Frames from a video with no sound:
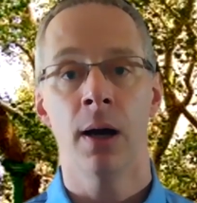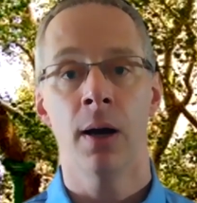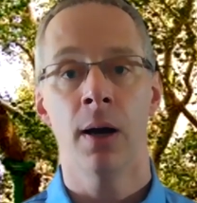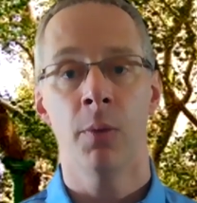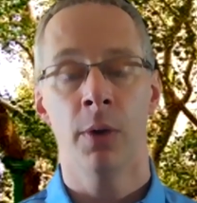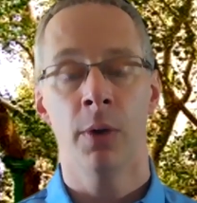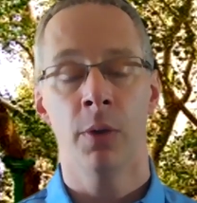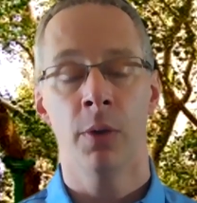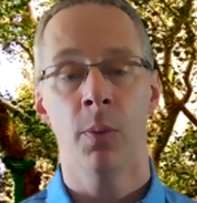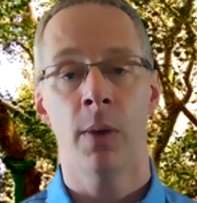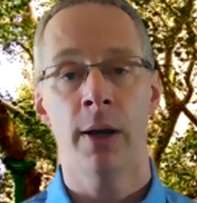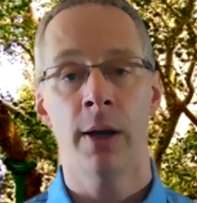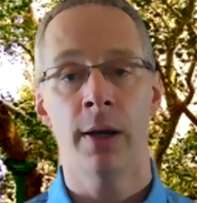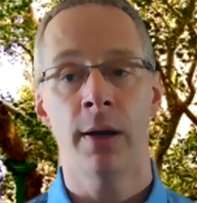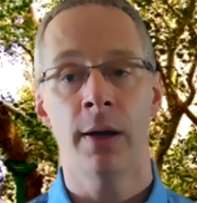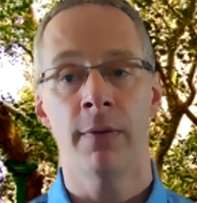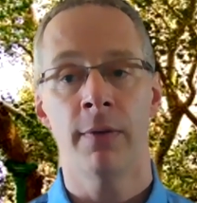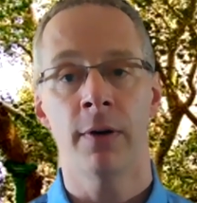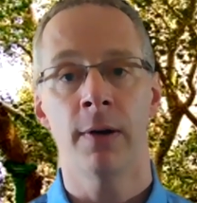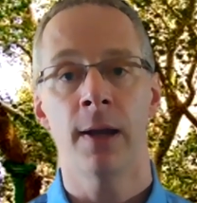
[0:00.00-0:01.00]
with one
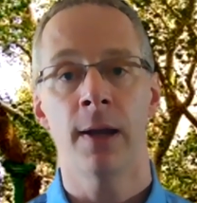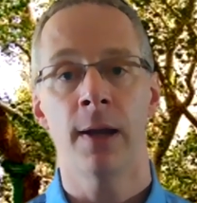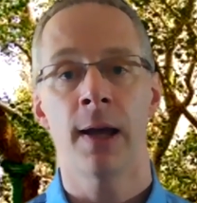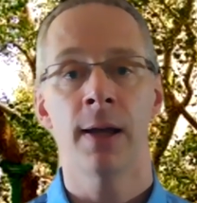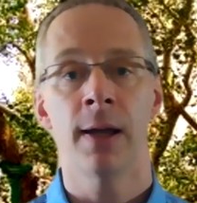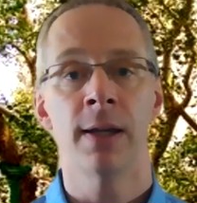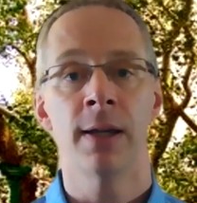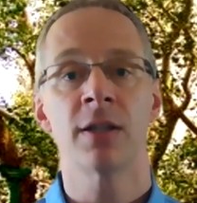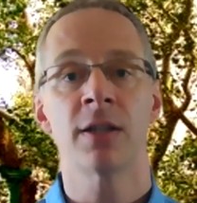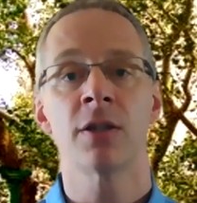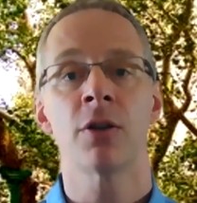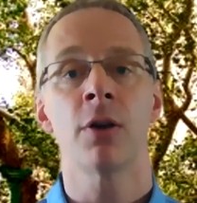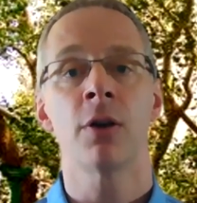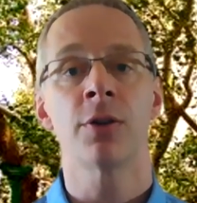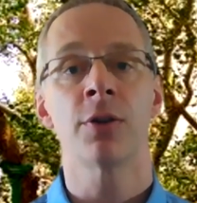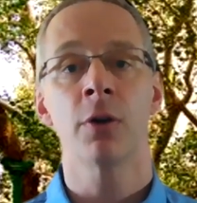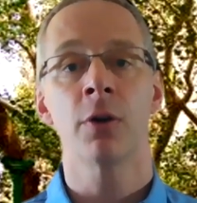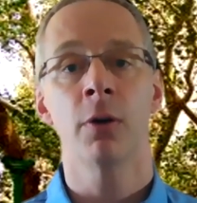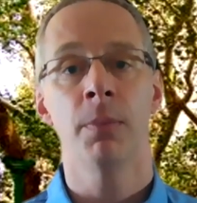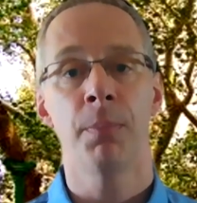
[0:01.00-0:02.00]
another. This is
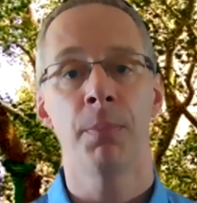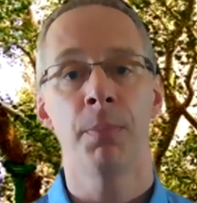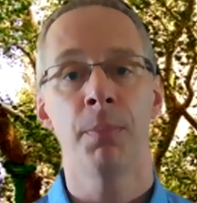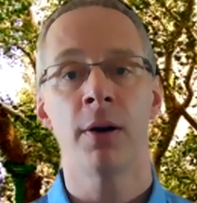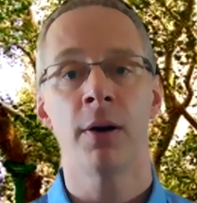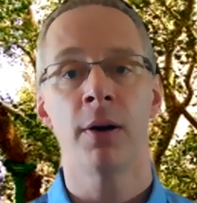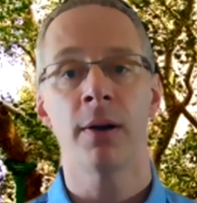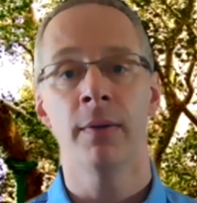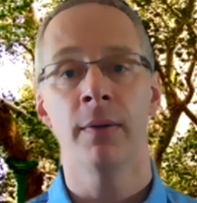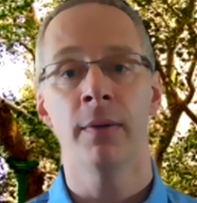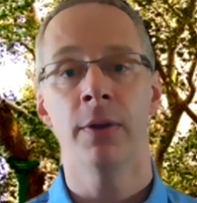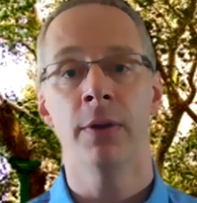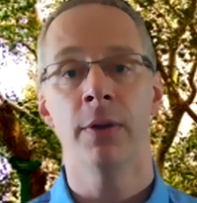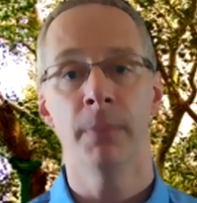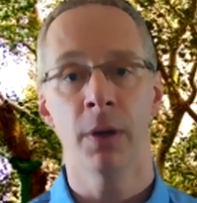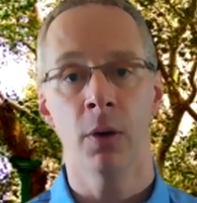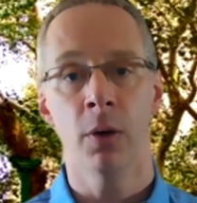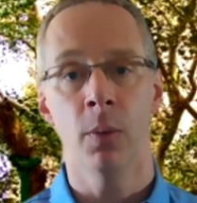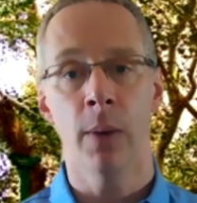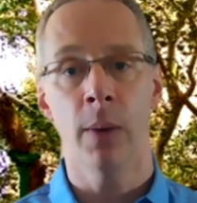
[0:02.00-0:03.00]
also part of the
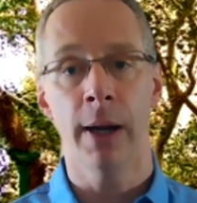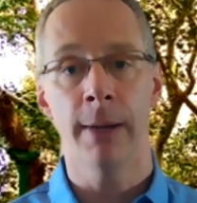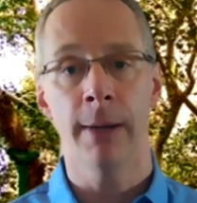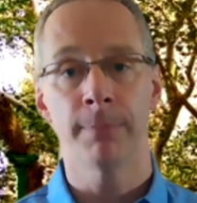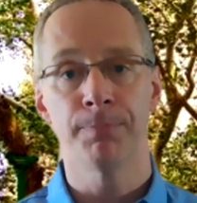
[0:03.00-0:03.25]
middle way.